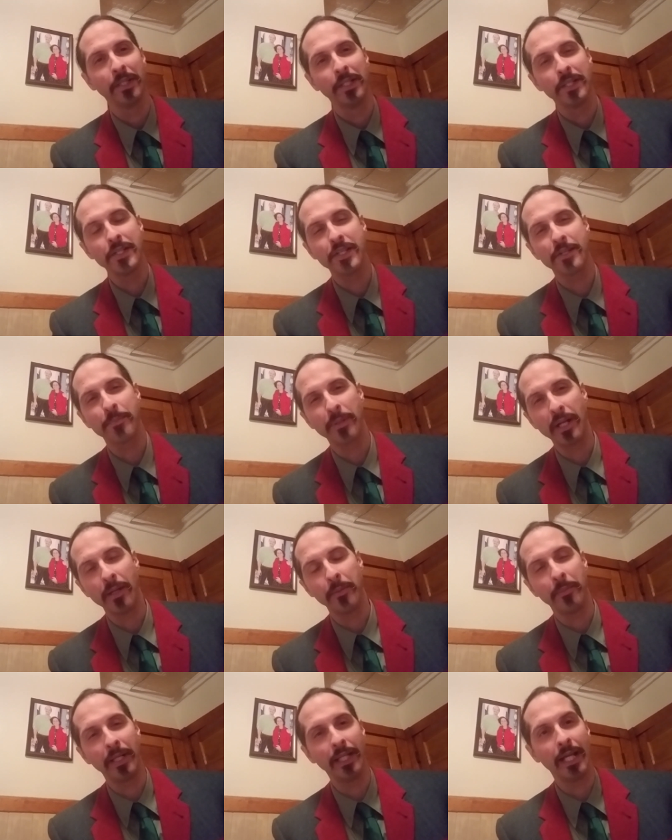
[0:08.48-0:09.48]
this is probably
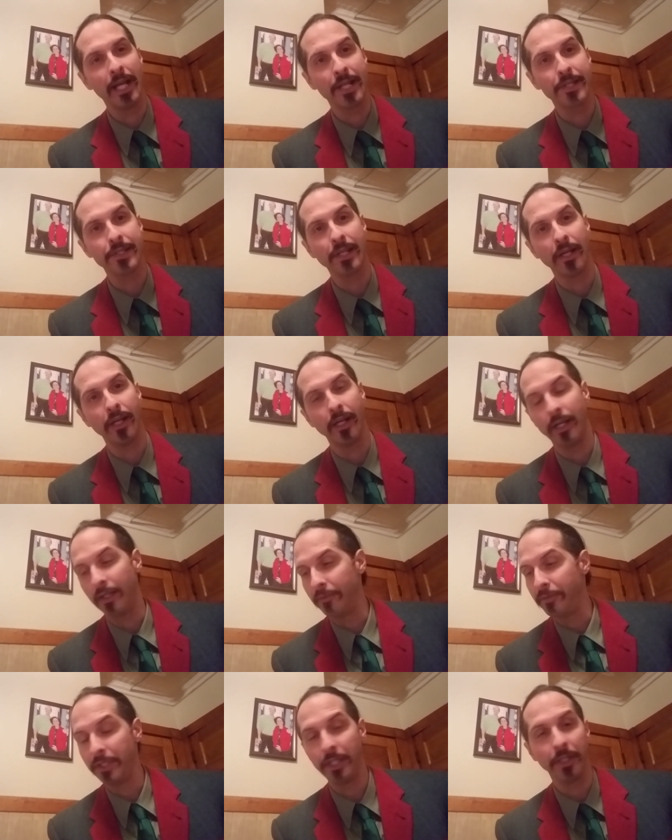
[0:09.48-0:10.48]
my last uh,
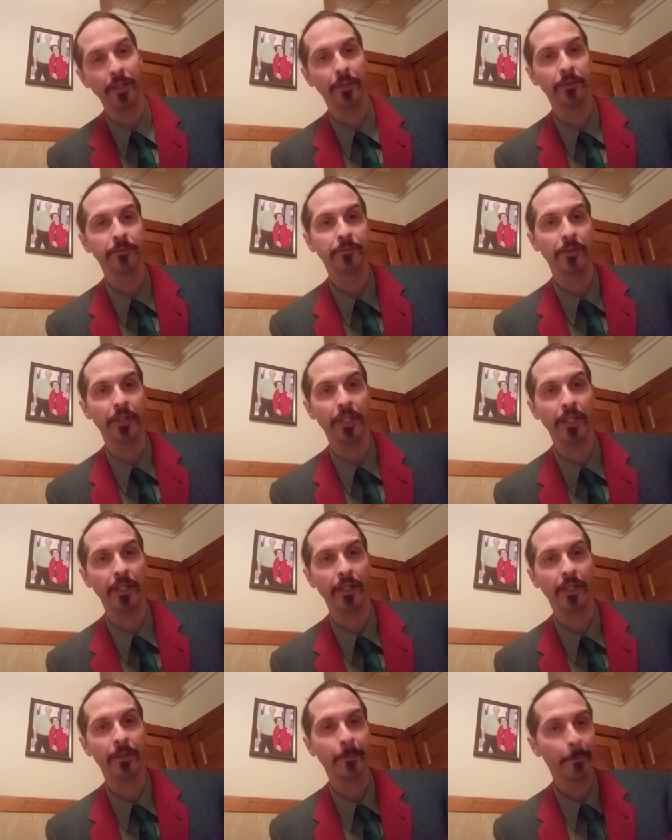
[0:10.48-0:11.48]
video for the
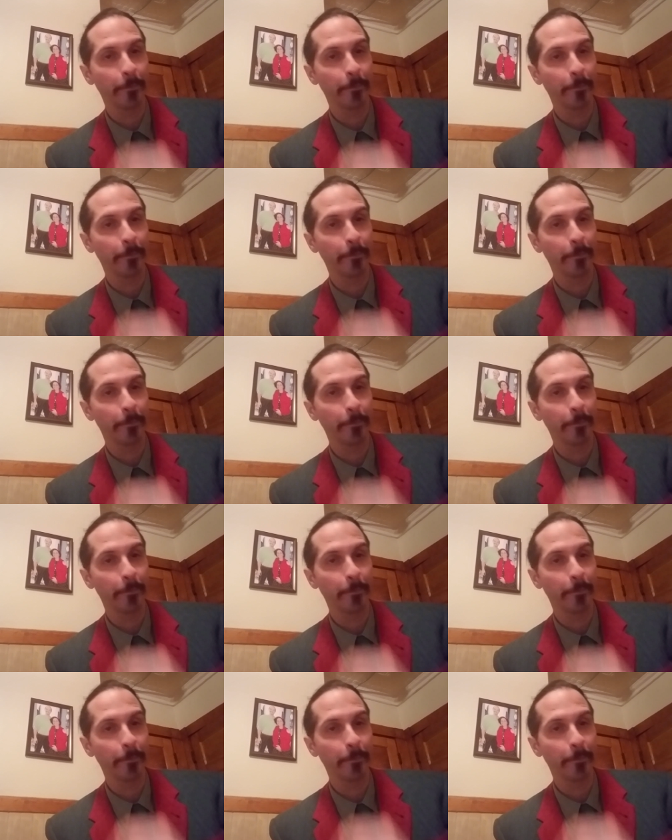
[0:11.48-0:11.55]
year.